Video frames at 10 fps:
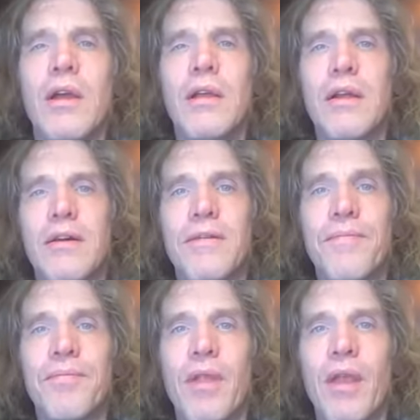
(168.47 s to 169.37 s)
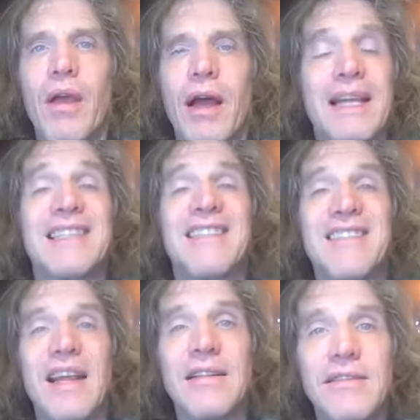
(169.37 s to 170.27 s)
You know, I can
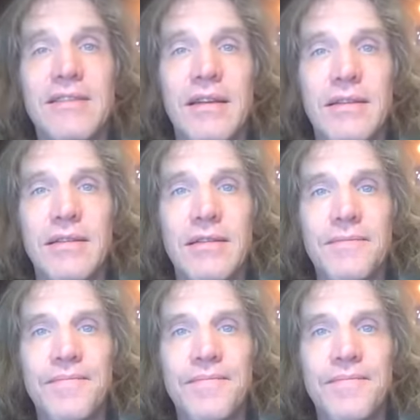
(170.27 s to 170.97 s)
sense it.